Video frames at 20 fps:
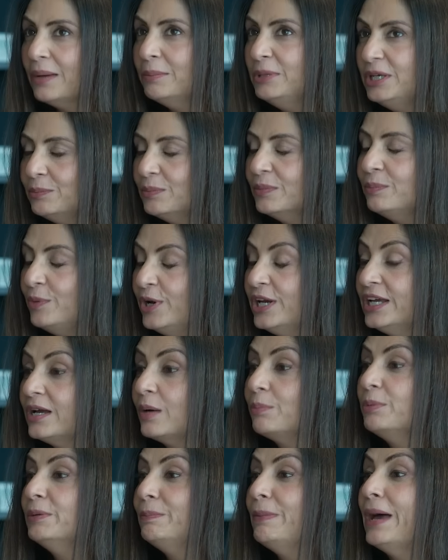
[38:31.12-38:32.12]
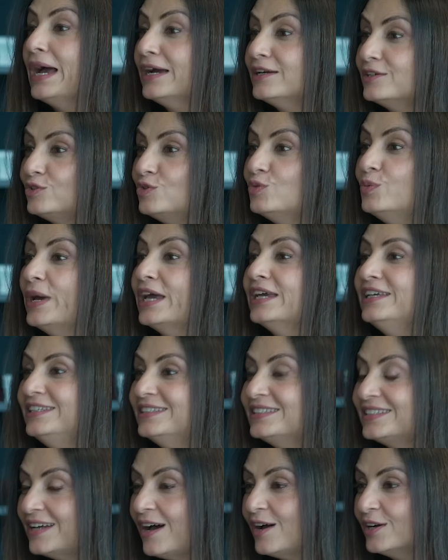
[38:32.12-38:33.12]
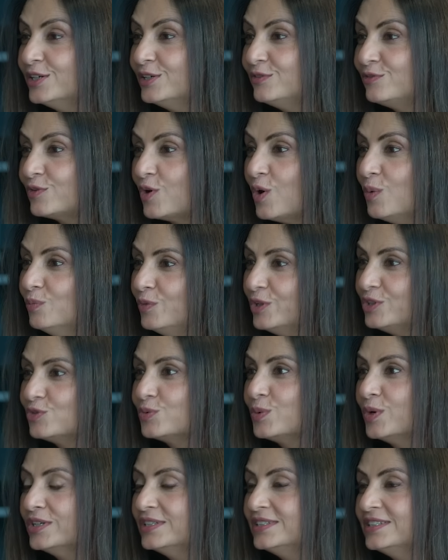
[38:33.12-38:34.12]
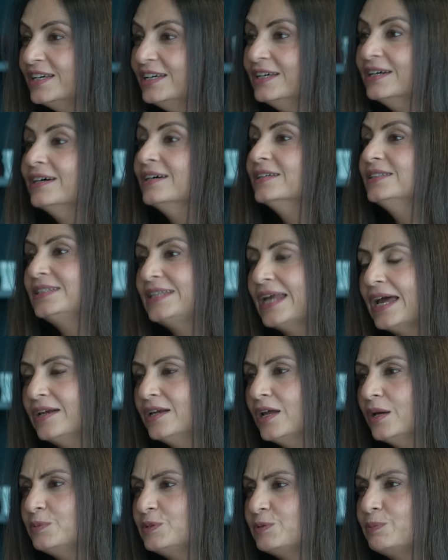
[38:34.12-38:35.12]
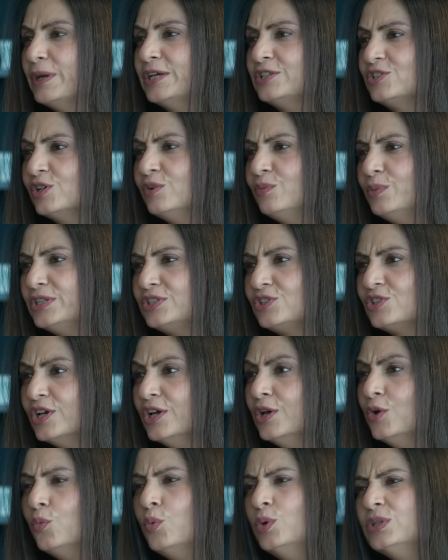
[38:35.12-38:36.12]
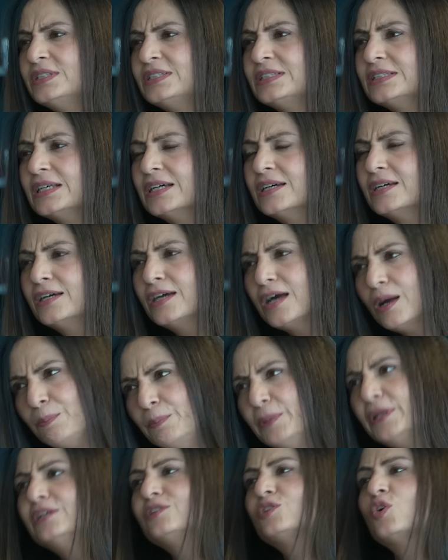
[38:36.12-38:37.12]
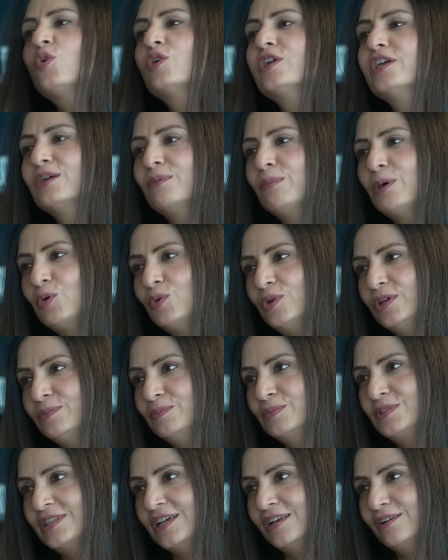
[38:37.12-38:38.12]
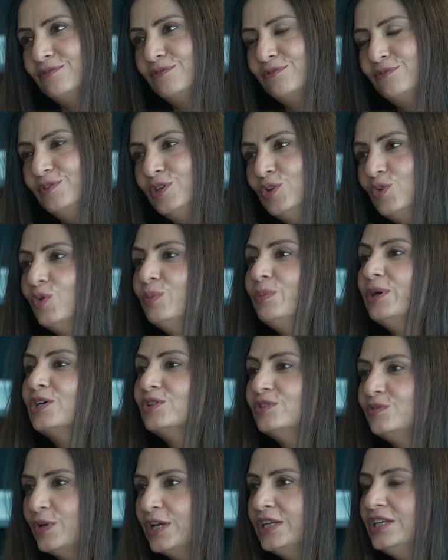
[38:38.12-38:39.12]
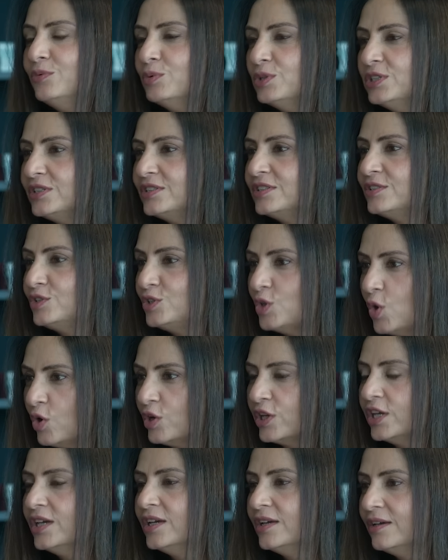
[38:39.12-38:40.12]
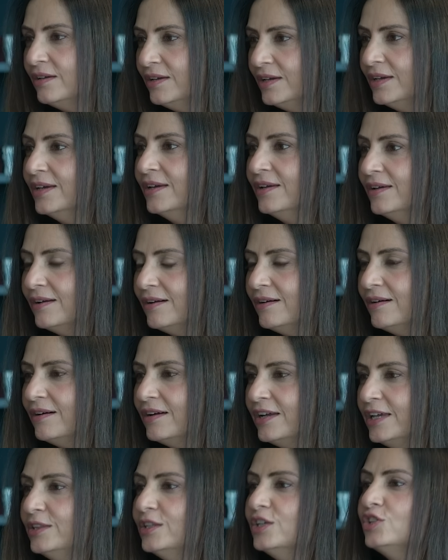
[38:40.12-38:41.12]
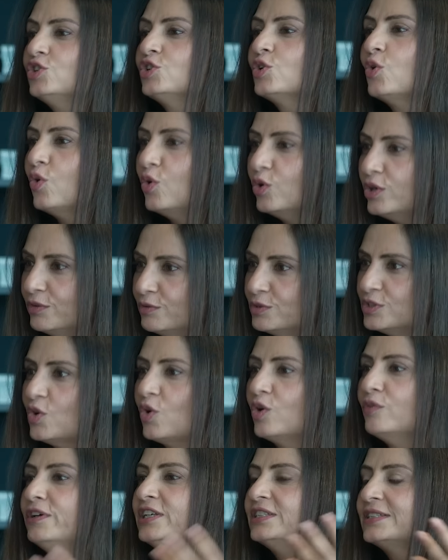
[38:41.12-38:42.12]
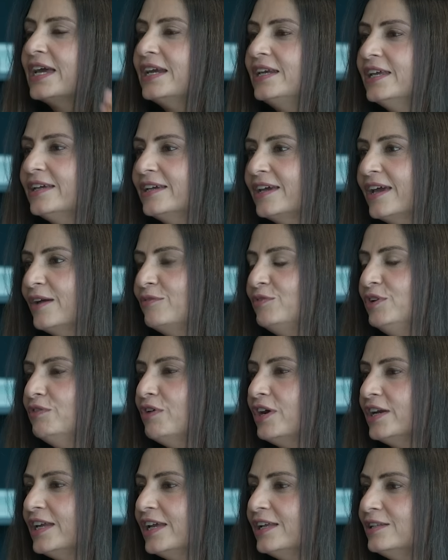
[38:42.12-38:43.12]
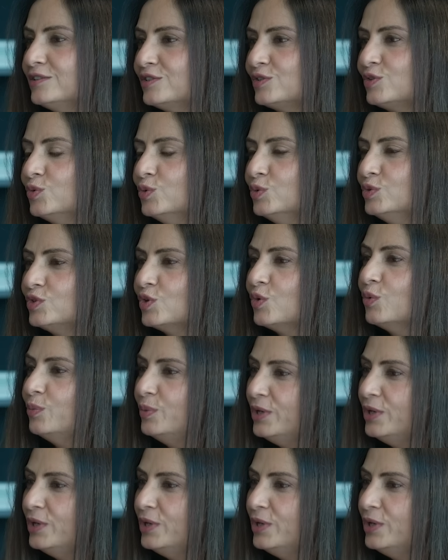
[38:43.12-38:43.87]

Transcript: I mean, hmm. bring Kapil back to where he started from, which was a stand-up special, which was Kapil talking about himself. You know, because when he was talking uh, in the show. He was always getting everyone else too. So